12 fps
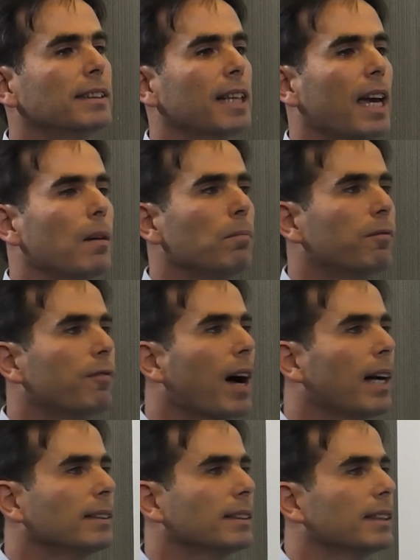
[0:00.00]
same
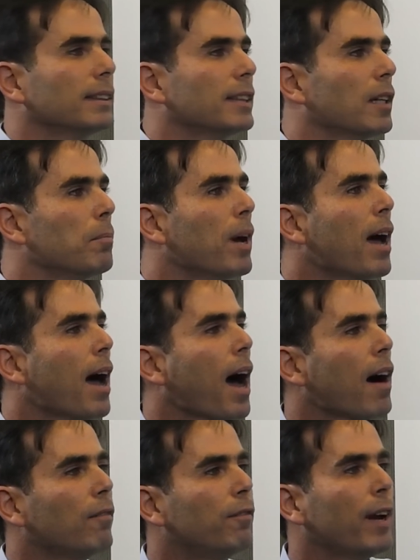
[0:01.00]
file system
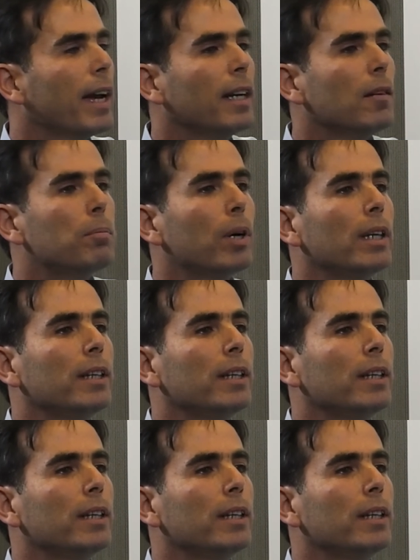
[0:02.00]
available